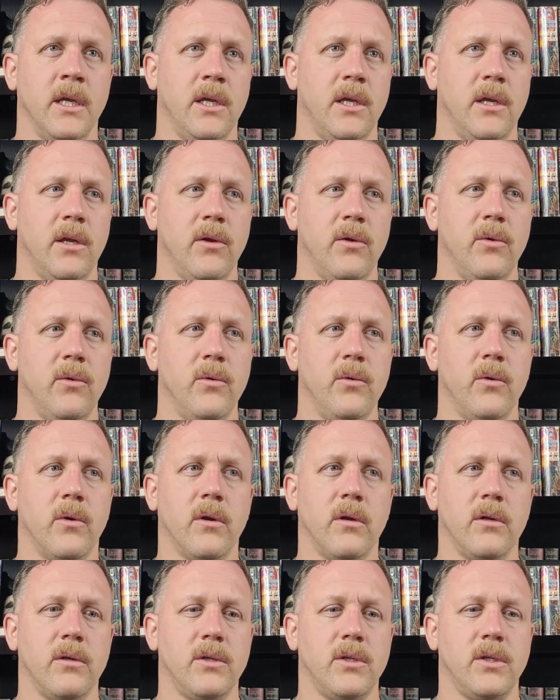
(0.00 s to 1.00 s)

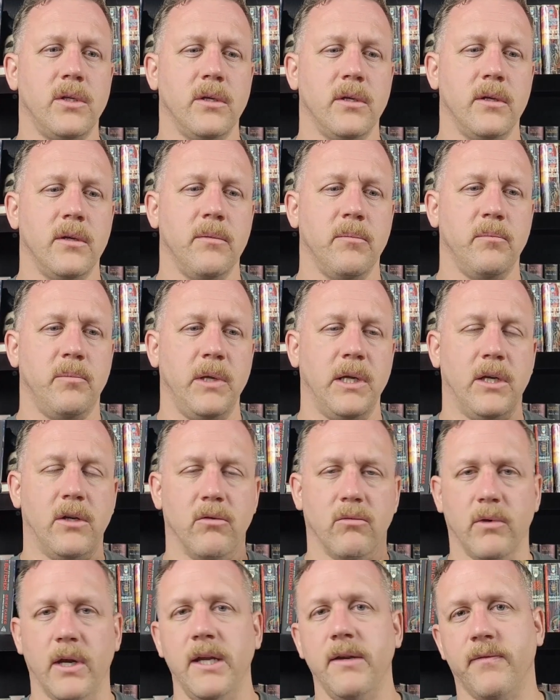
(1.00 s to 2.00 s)
you should be
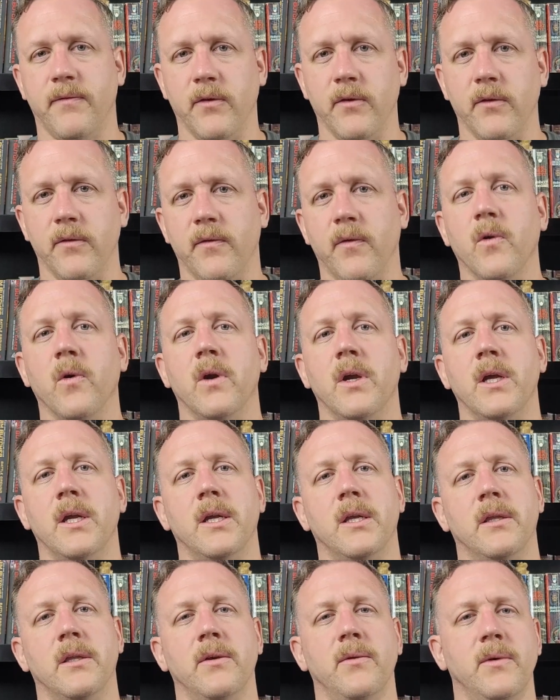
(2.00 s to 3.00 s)
grateful for it.
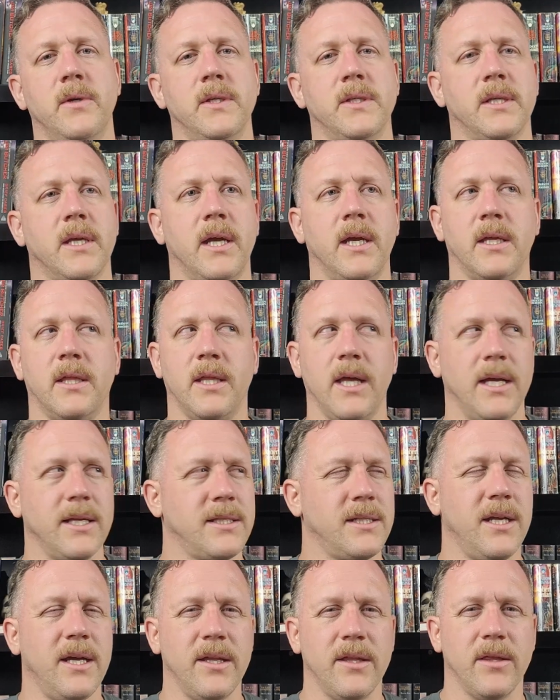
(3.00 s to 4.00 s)
And Louis is like,
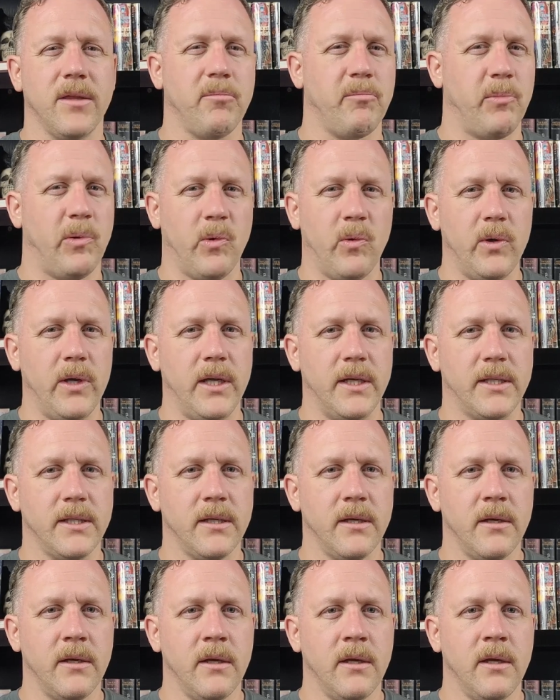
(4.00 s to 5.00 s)
that's not the point
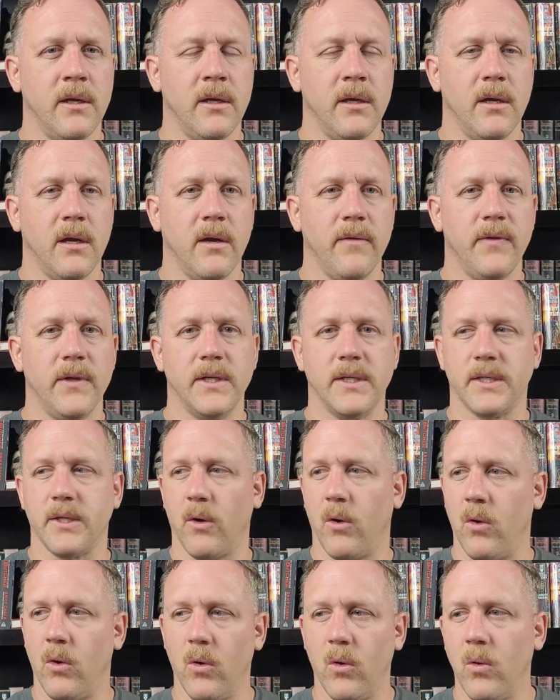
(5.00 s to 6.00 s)
of this
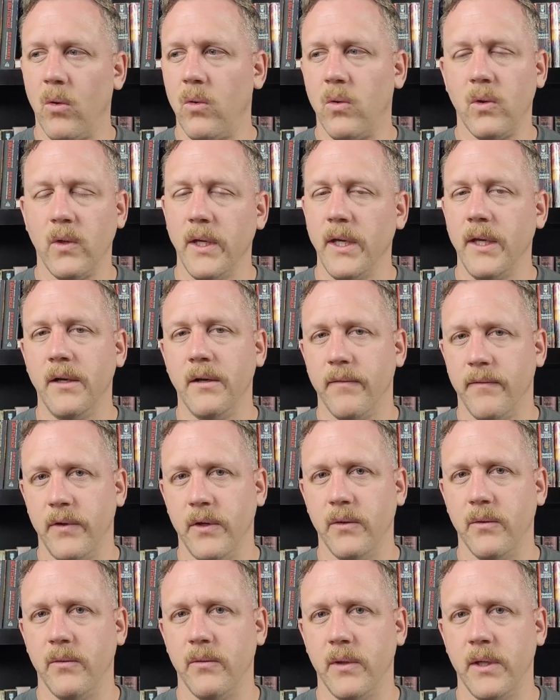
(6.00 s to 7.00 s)
whole
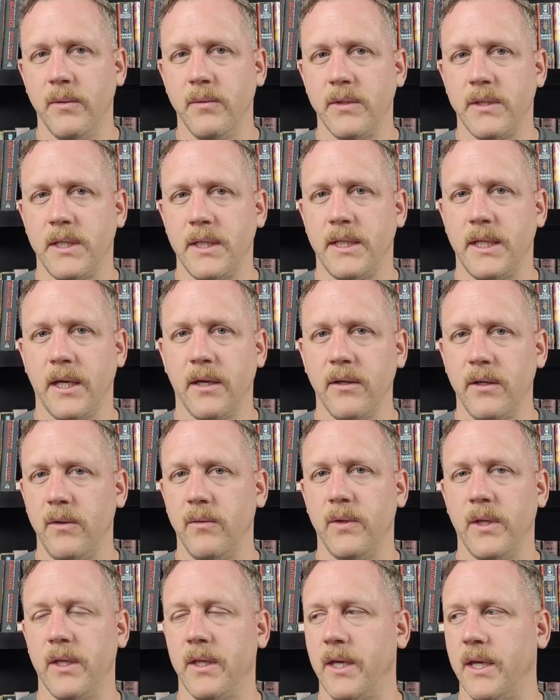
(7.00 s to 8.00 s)
interview. It was to tell
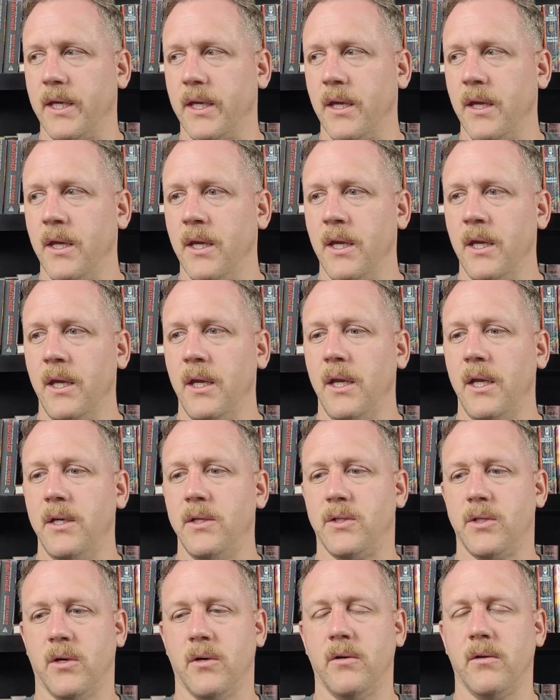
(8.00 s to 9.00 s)
you that like
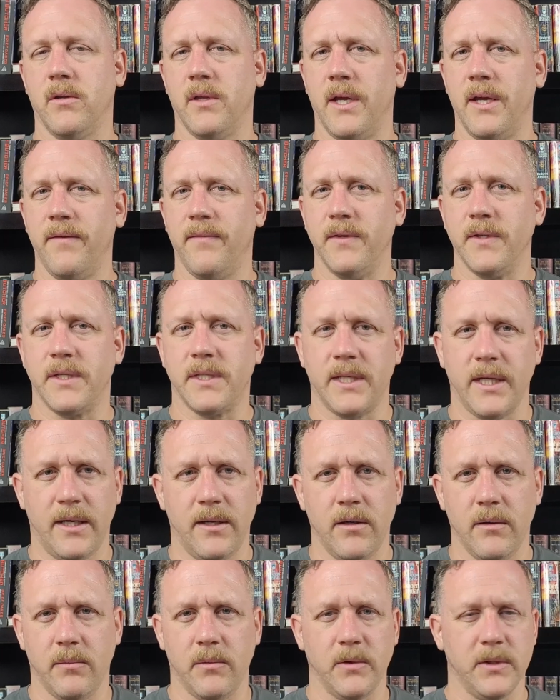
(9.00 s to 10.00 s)
eternal life is
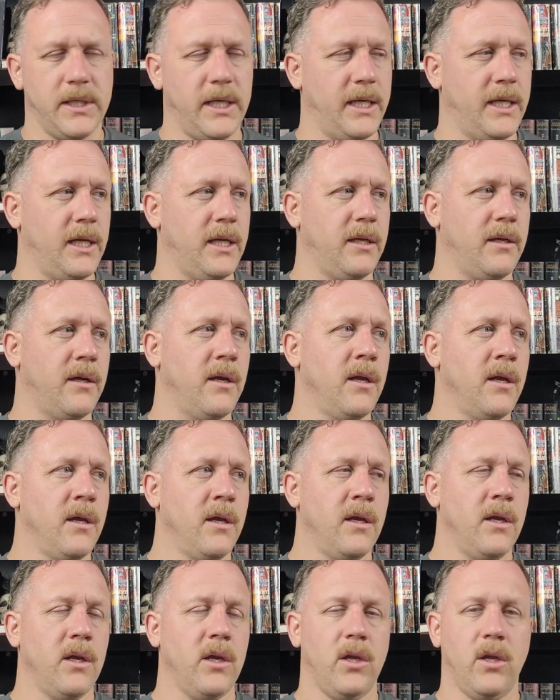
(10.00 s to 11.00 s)
terrible. Taking
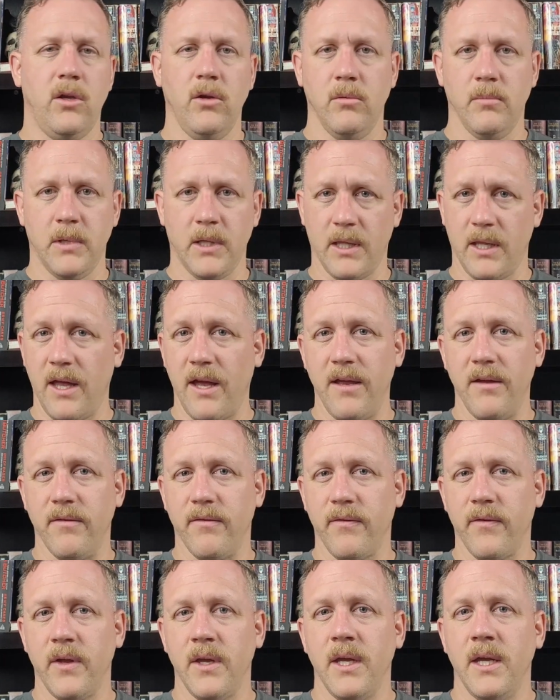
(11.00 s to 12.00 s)
human
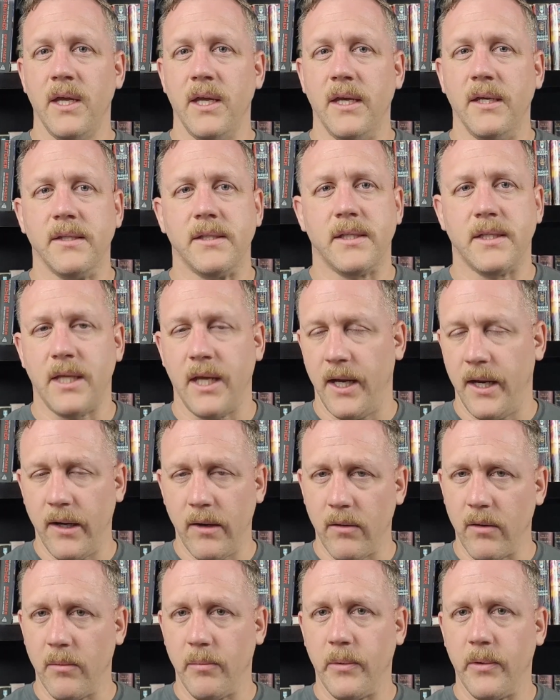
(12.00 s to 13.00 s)
life is
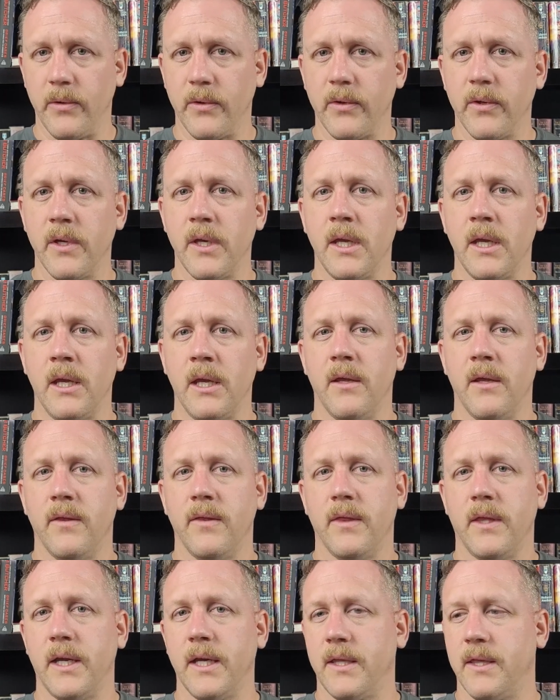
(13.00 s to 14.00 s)
terrible.
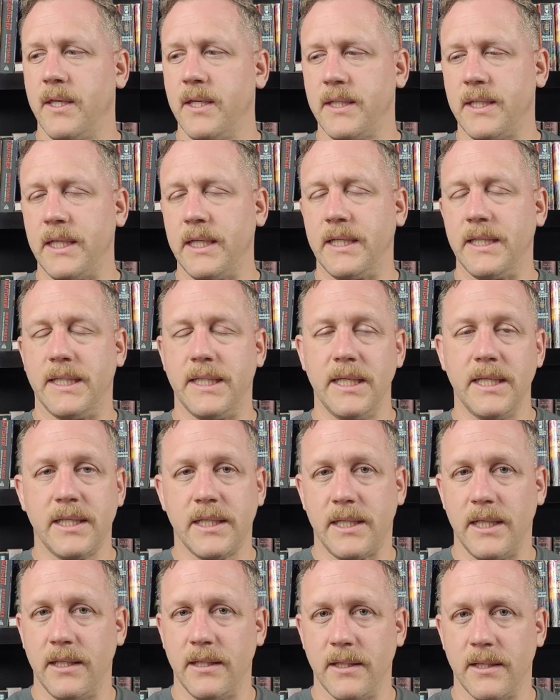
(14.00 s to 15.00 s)
Like this
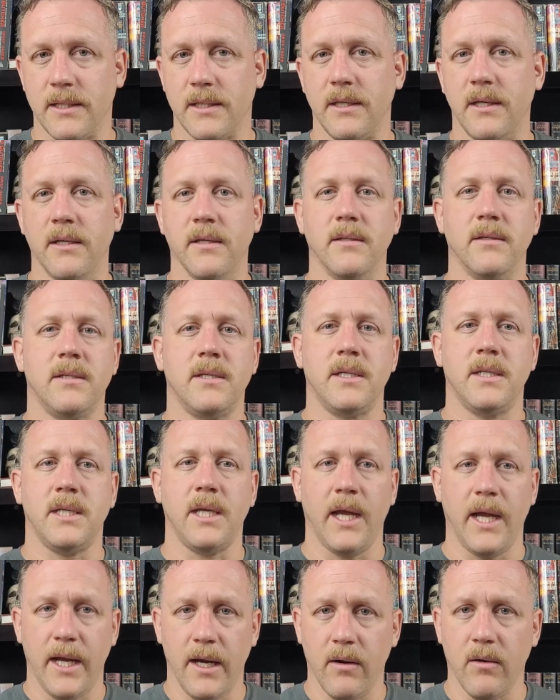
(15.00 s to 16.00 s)
existence is
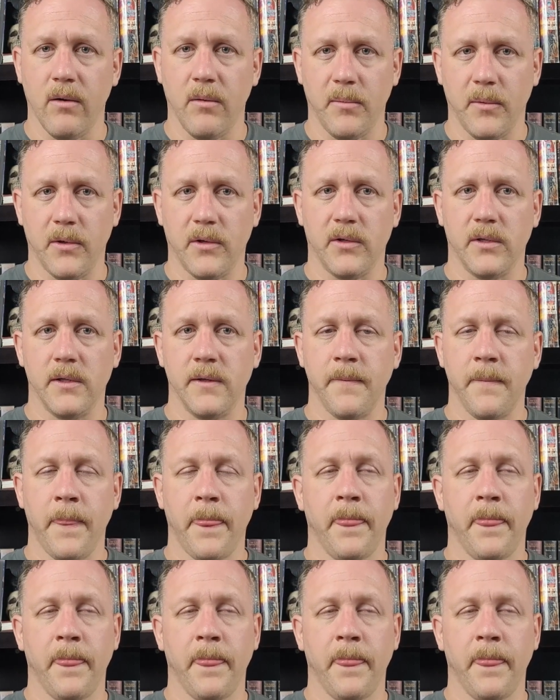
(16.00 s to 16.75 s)
terrible.